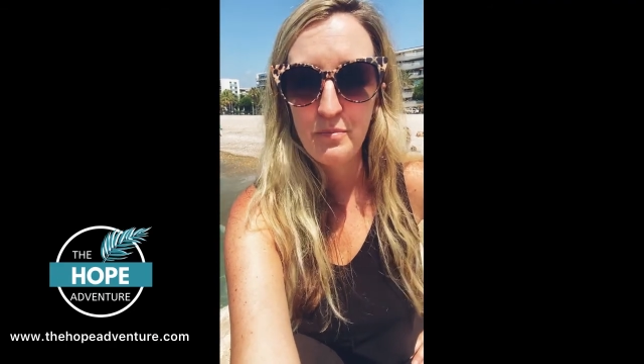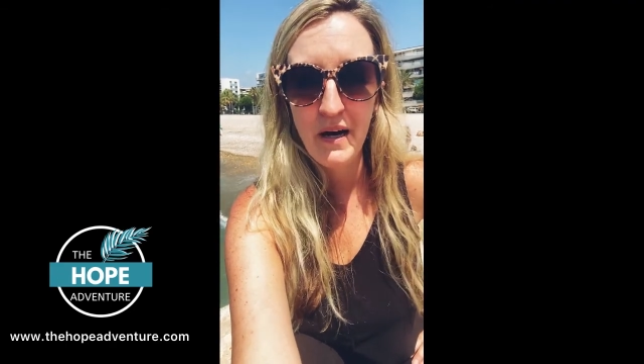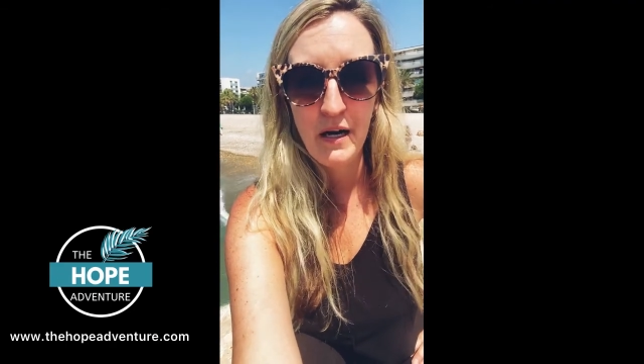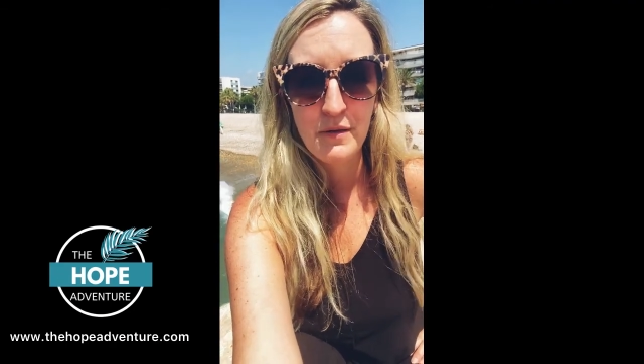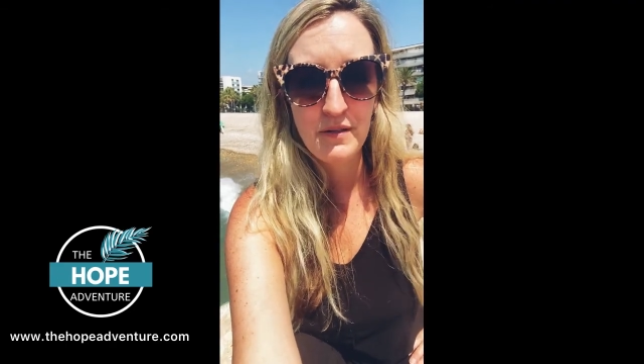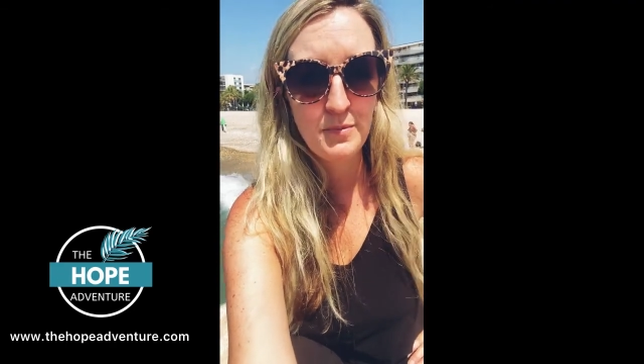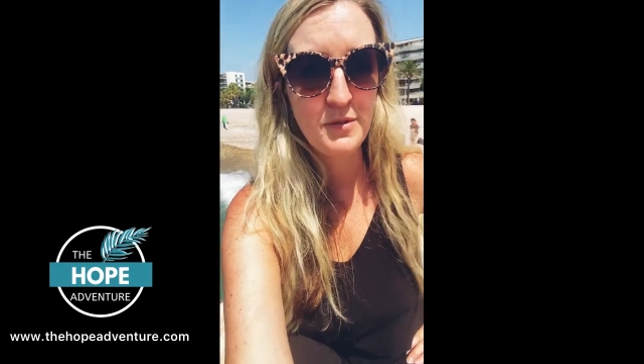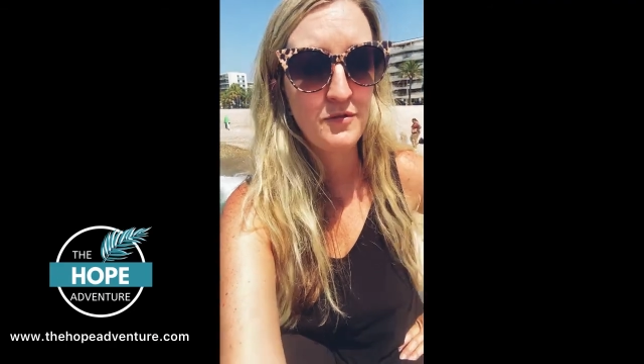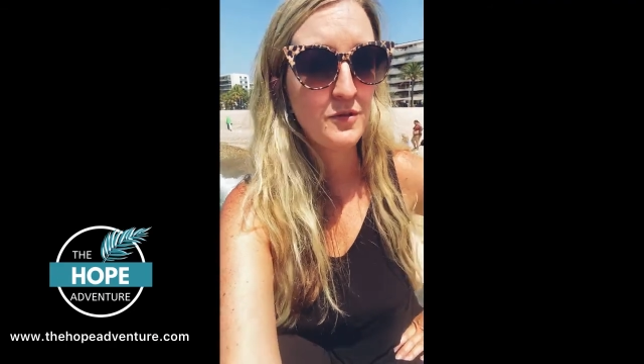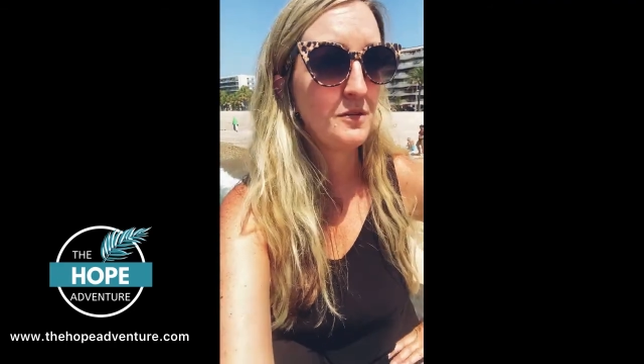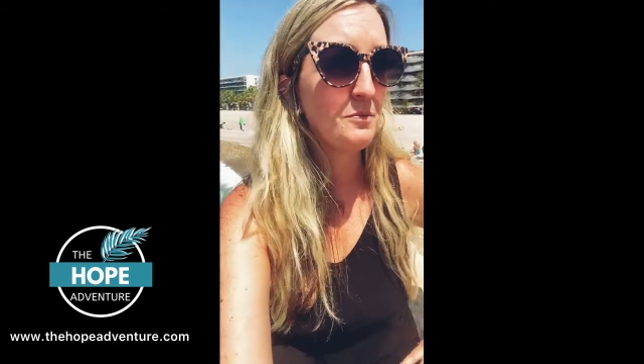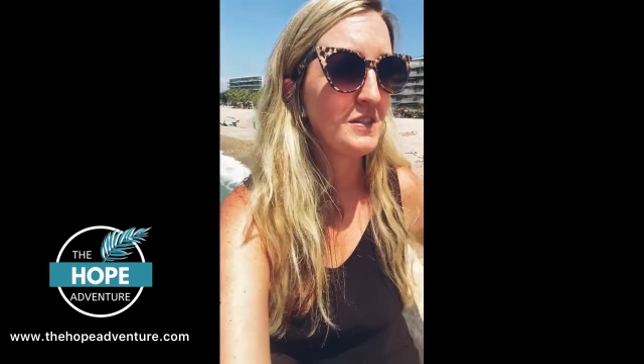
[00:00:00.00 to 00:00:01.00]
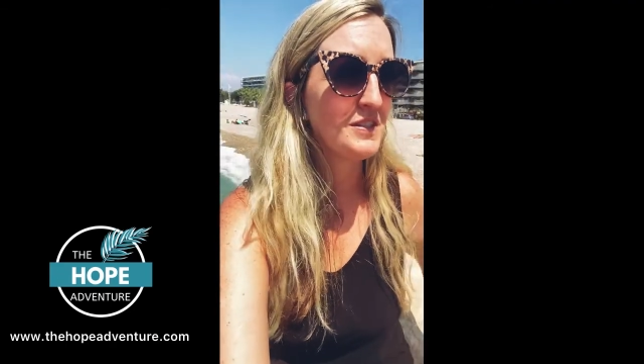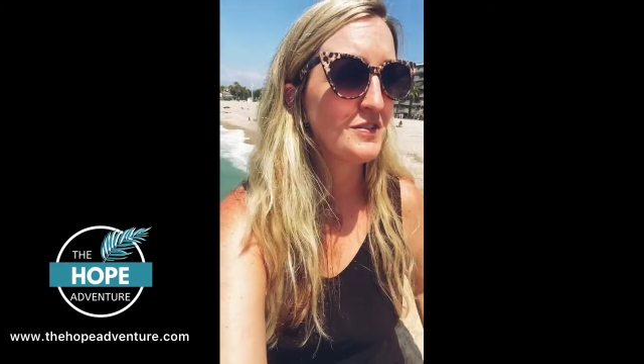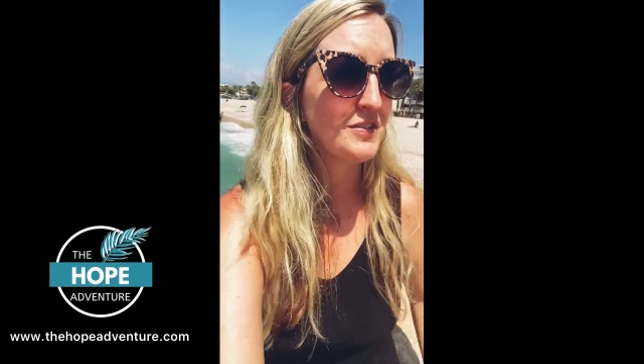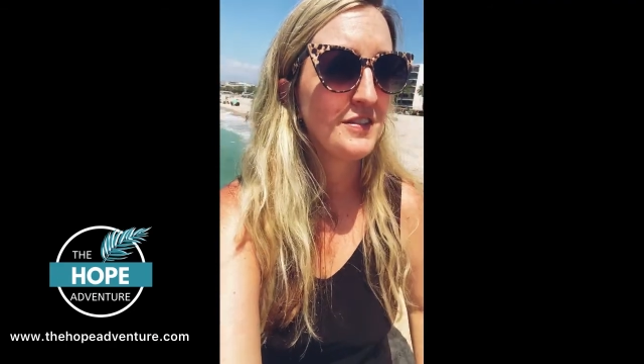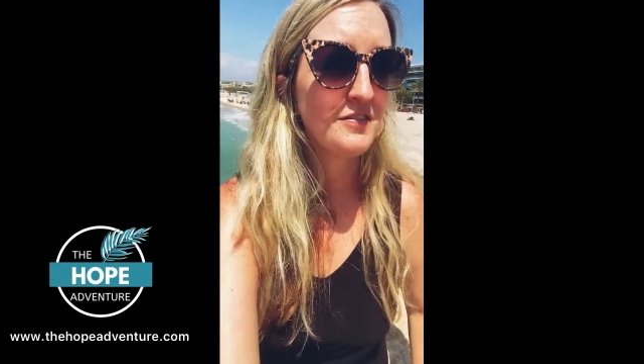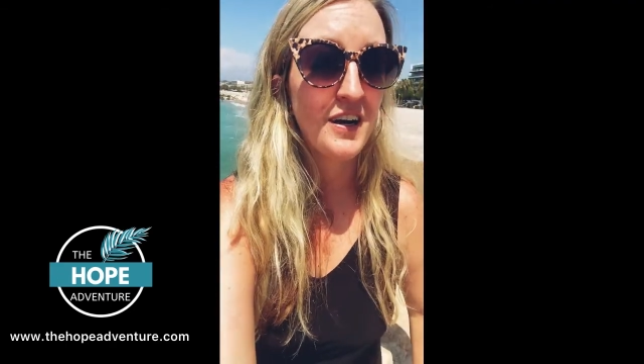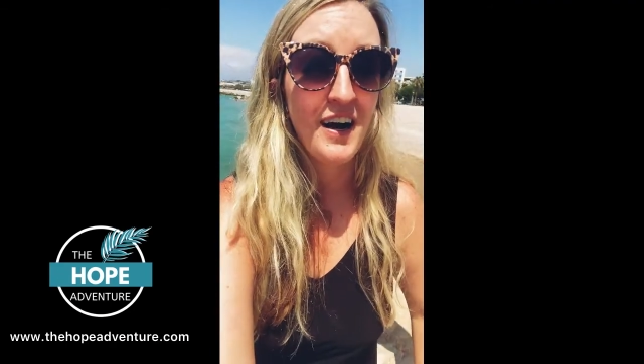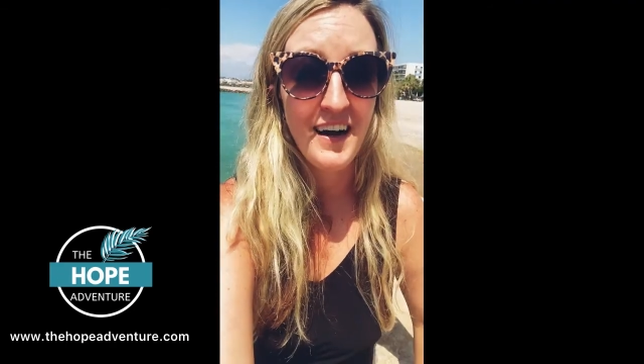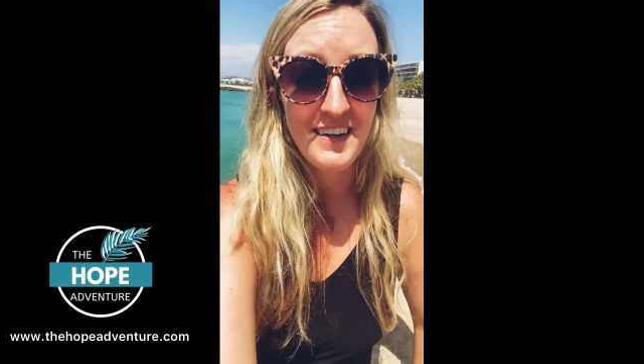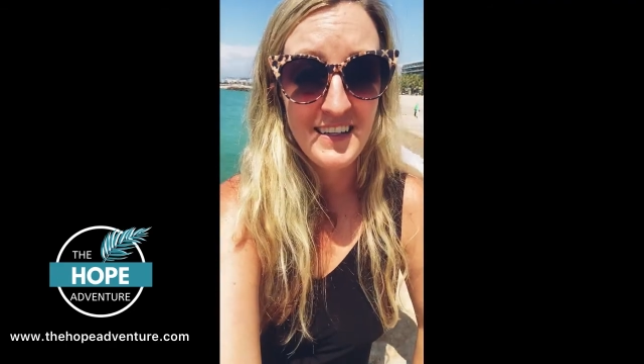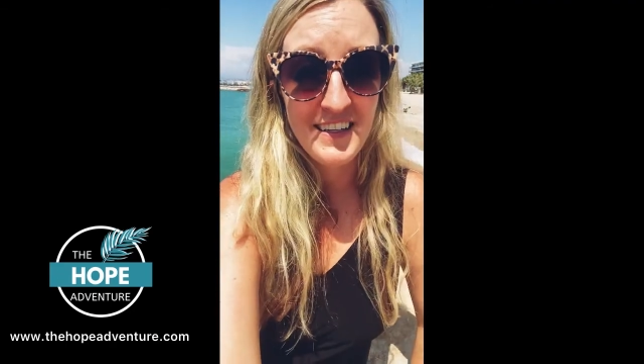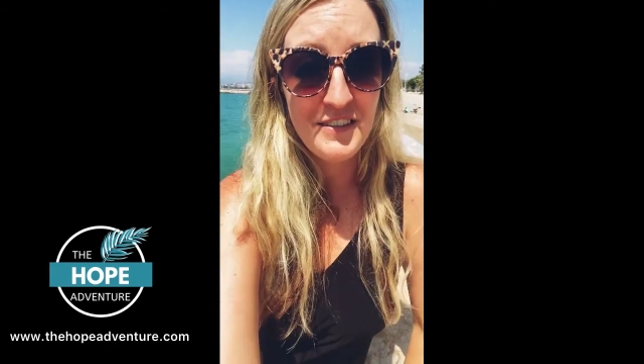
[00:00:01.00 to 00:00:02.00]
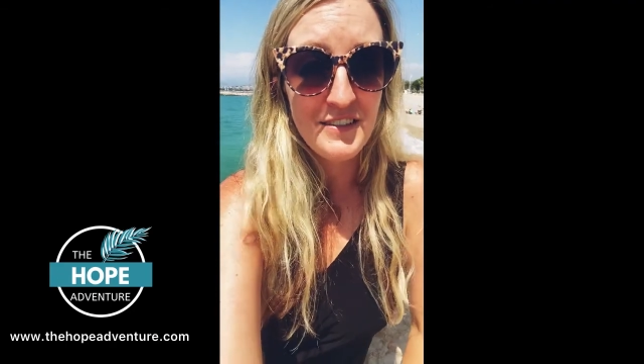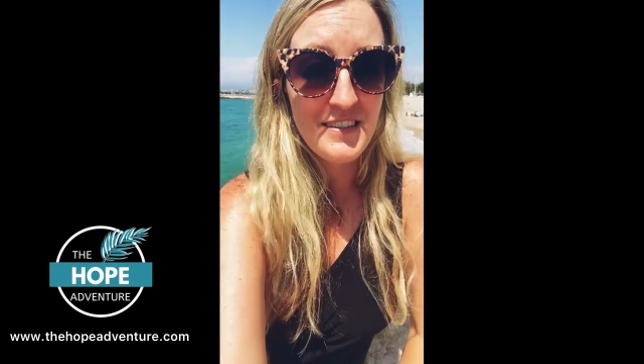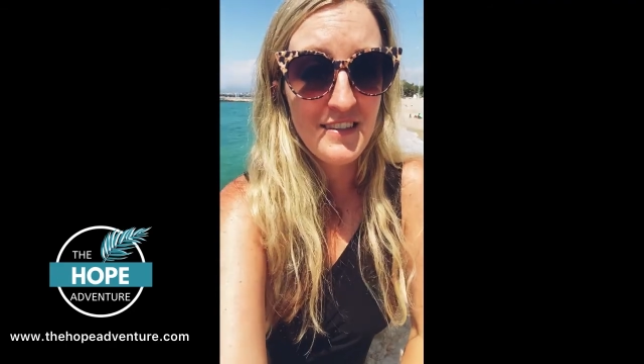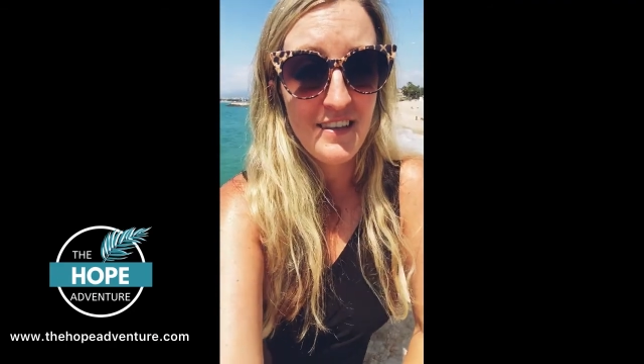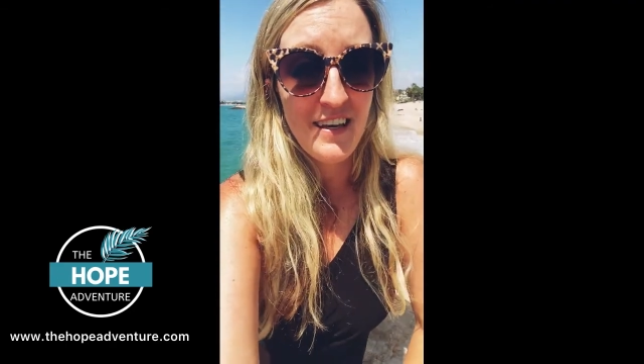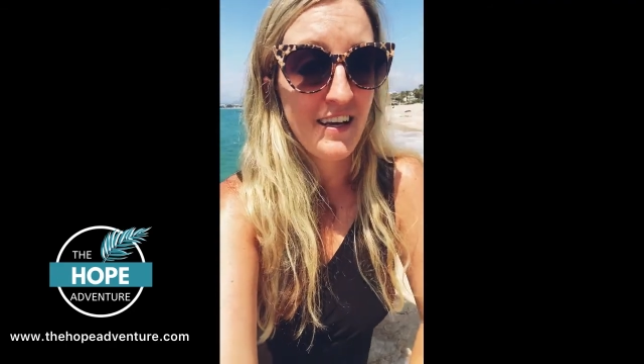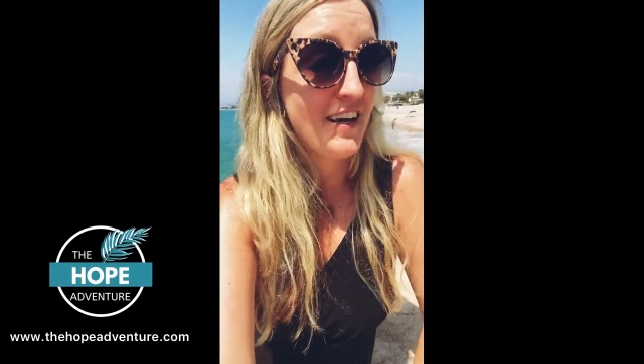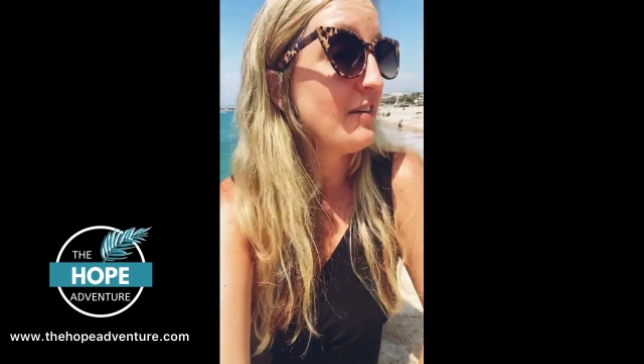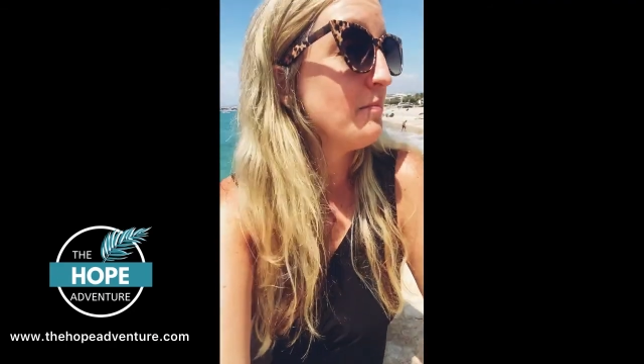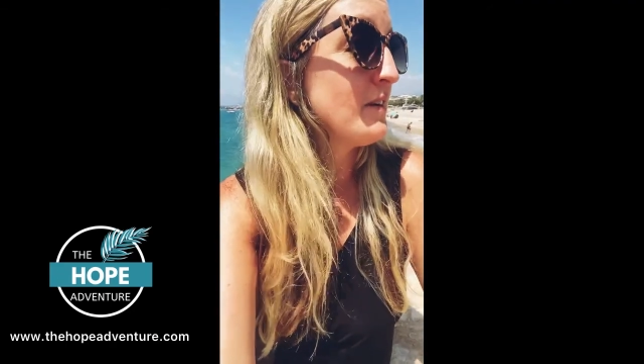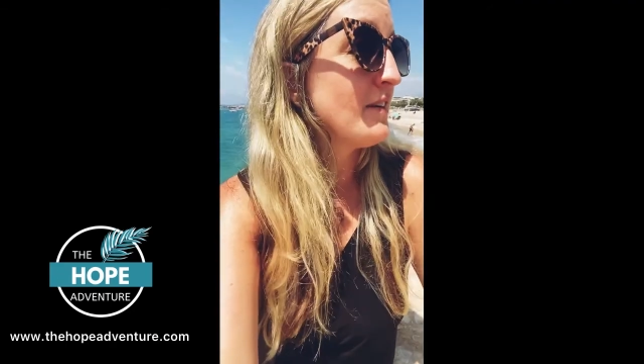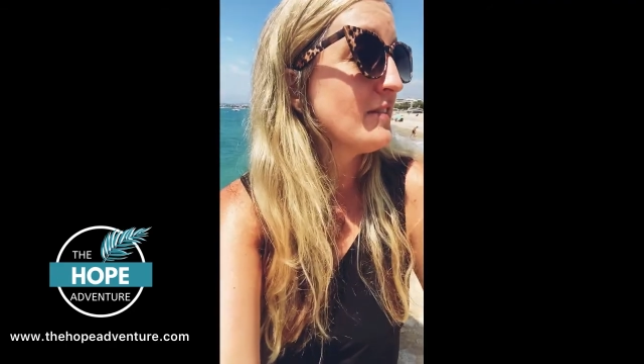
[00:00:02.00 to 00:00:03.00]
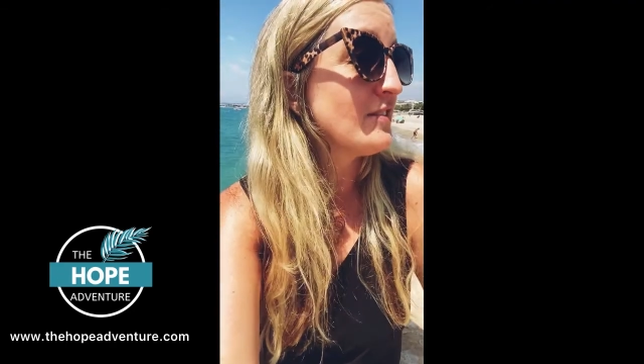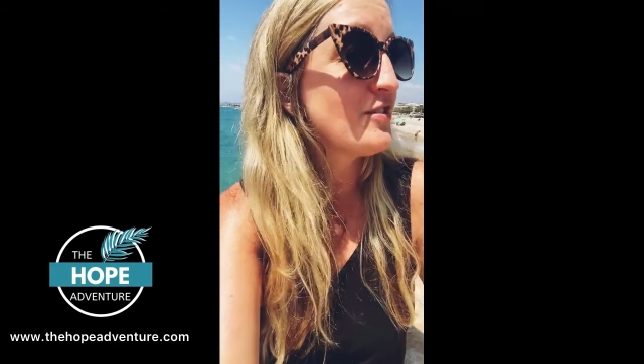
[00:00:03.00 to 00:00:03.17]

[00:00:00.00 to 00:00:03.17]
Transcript: bowing before the mystery of God. And here's the thing, I've been on this